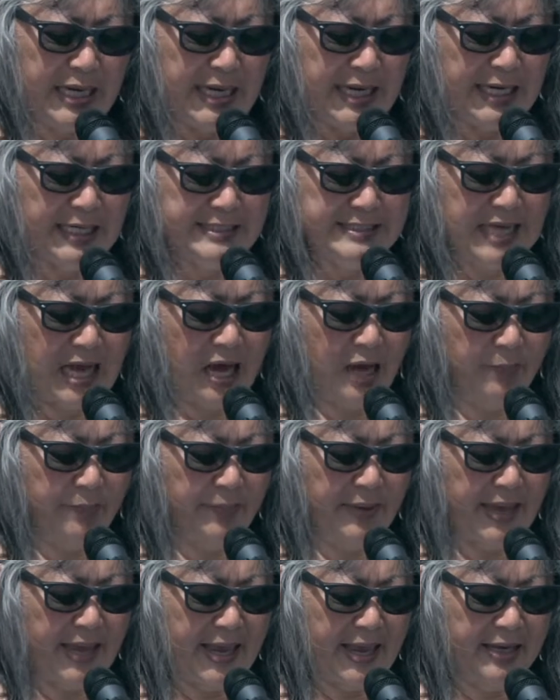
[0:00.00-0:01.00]
in his
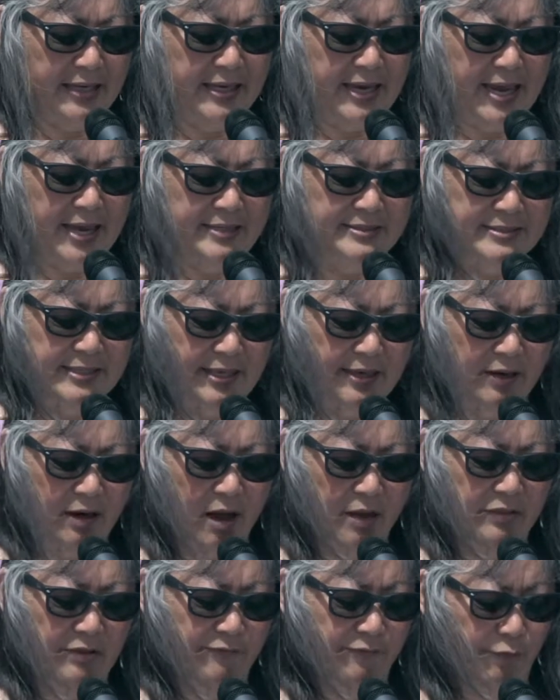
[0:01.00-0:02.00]
op-ed essay
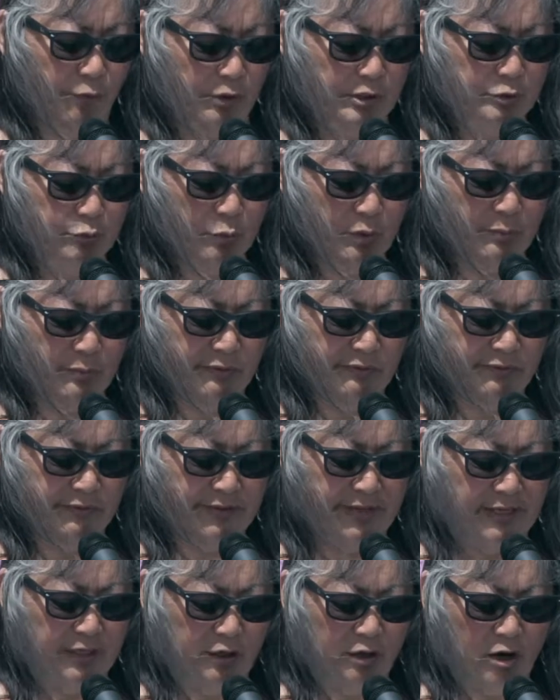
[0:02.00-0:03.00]
on the forced removal
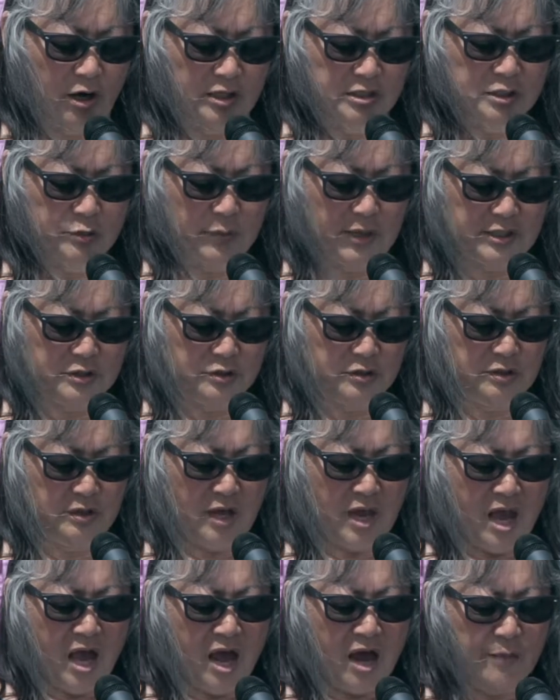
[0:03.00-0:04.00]
and incarceration
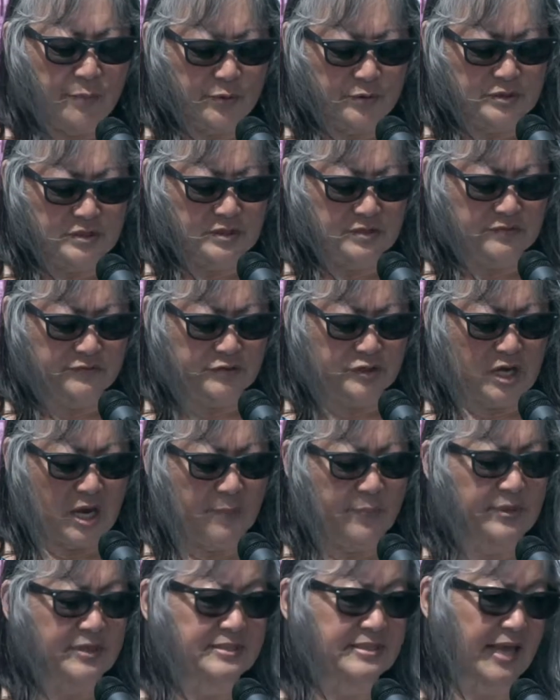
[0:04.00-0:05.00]
of persons of
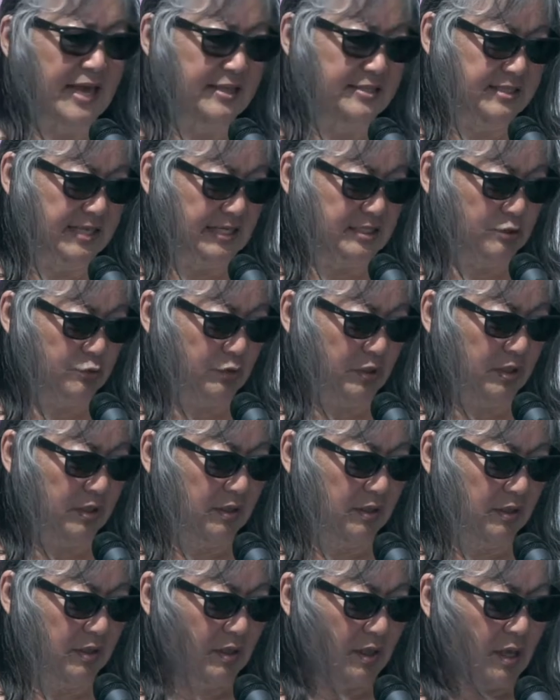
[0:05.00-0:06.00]
Japanese ancestry,
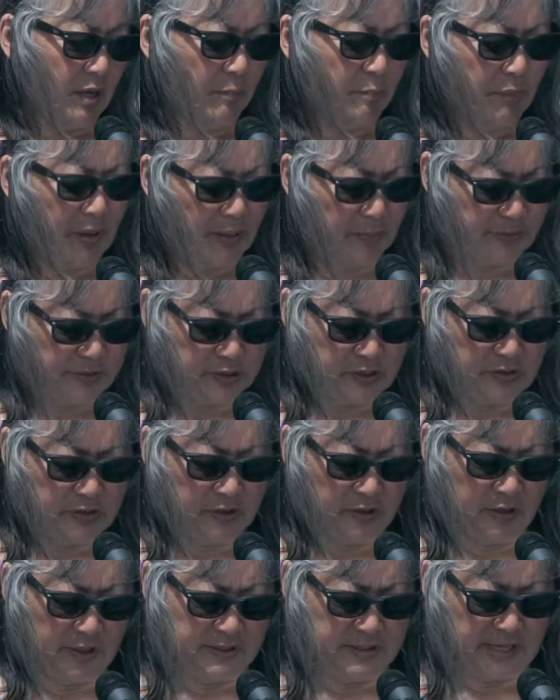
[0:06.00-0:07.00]
published in the
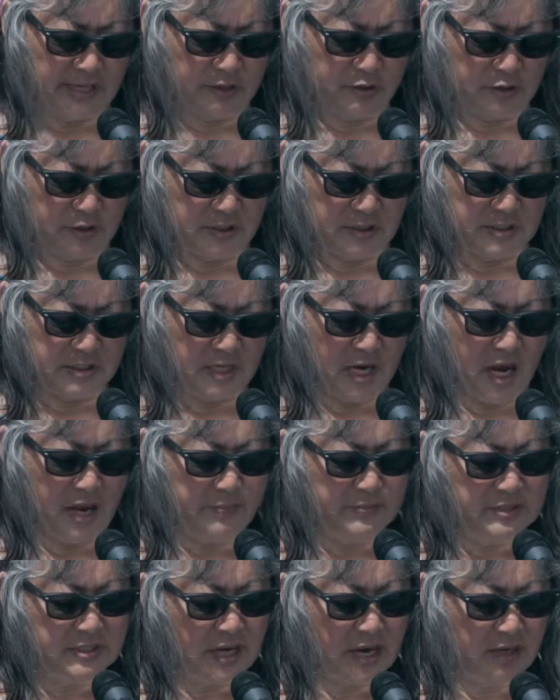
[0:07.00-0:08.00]
Los Angeles
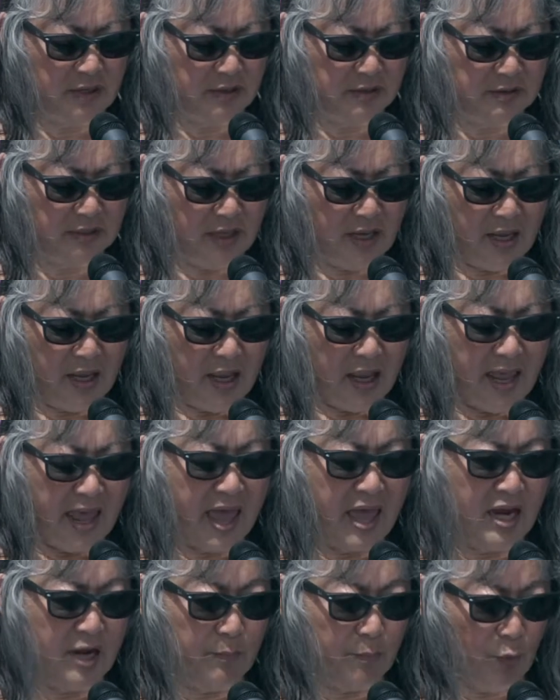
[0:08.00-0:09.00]
Times titled
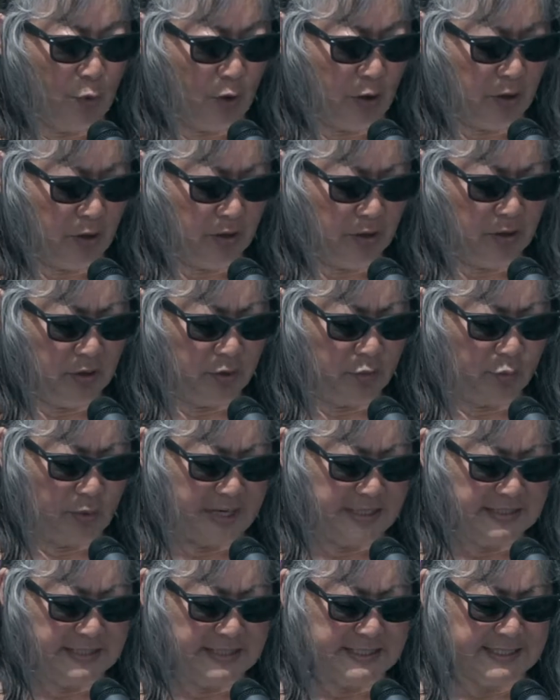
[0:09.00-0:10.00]
"An Immoral
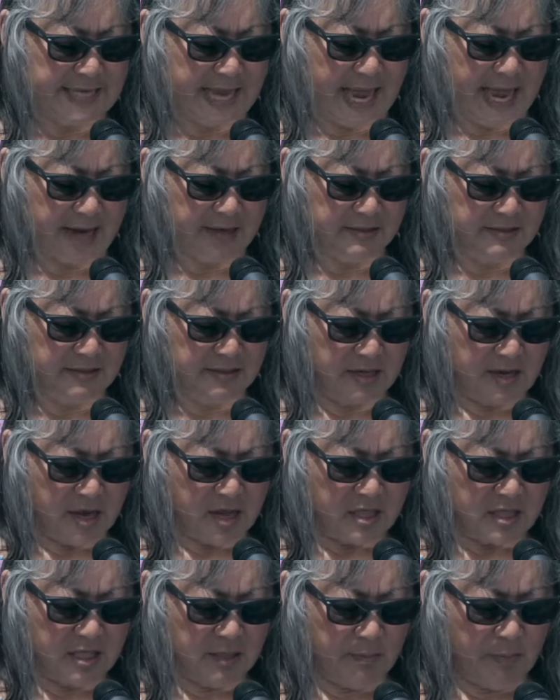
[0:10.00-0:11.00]
Racist Act,
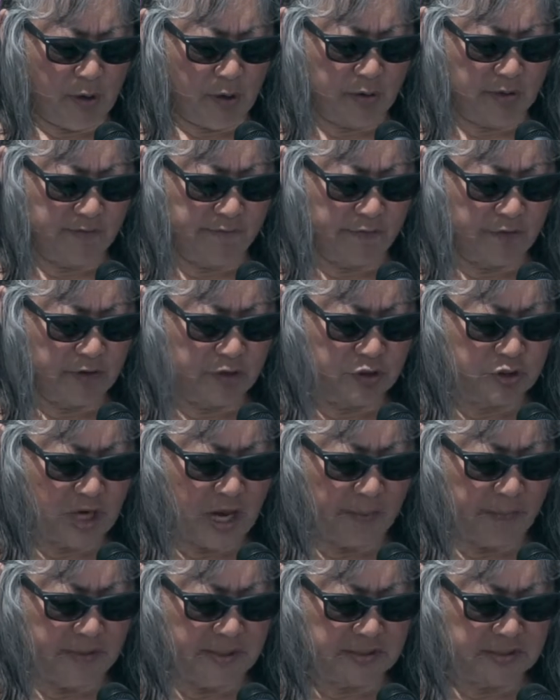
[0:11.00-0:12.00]
the Motive for the
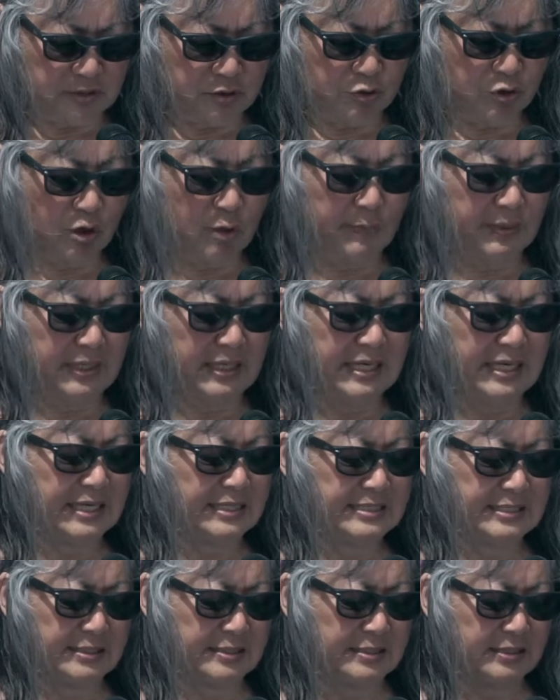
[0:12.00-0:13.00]
Japanese Internment
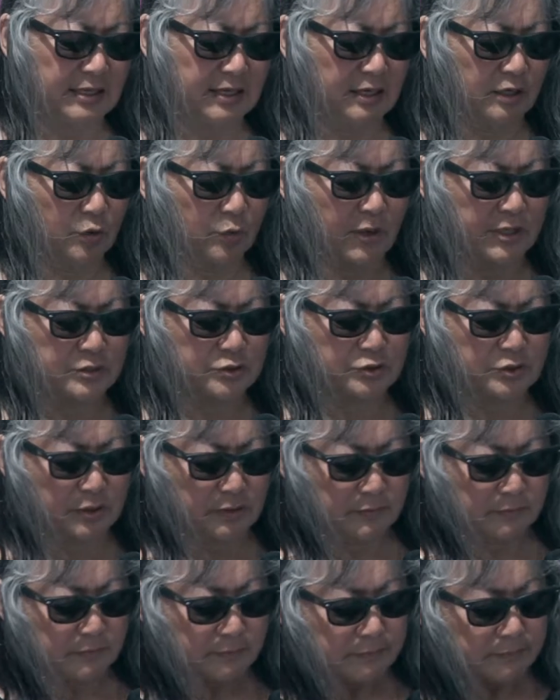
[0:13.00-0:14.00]
Isn't in Question."